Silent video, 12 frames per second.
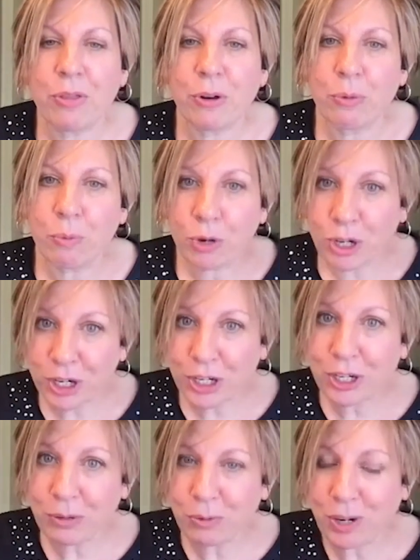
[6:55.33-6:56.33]
Now there
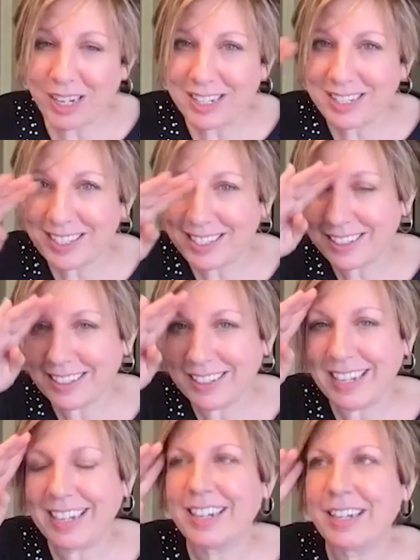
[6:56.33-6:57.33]
were good ones,
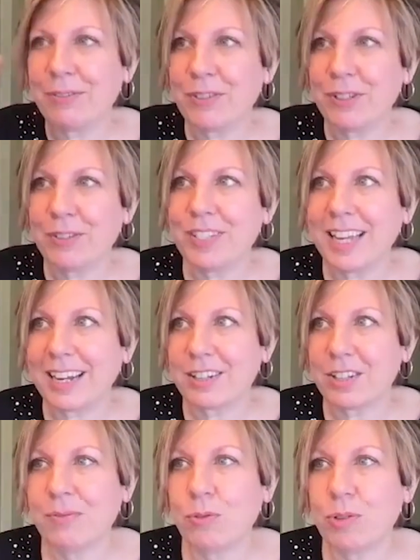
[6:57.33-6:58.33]
like Gift of
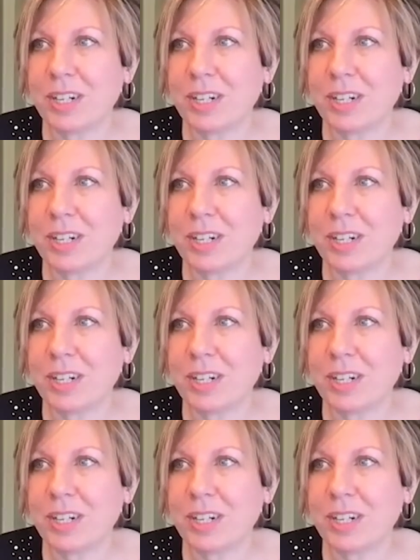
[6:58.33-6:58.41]
Sex also